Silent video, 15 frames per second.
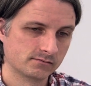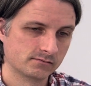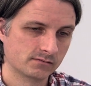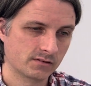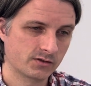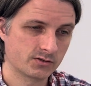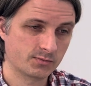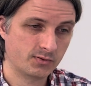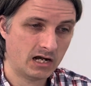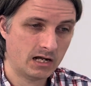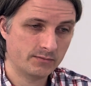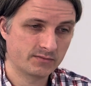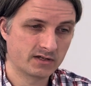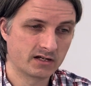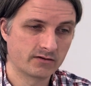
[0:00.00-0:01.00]
there's a
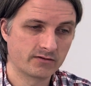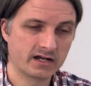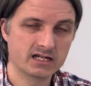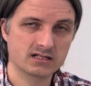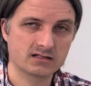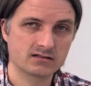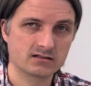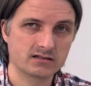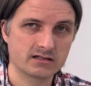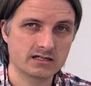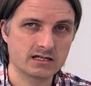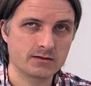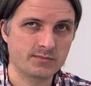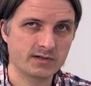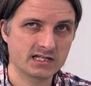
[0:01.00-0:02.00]
problem here, right?
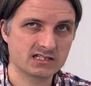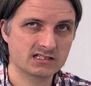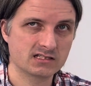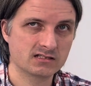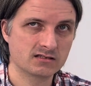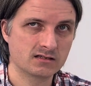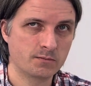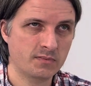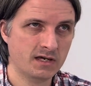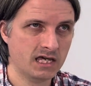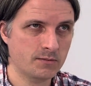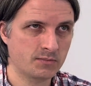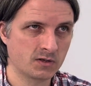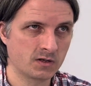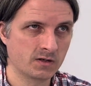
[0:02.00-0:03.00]
It pasted the
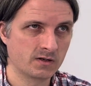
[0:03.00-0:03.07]
paper,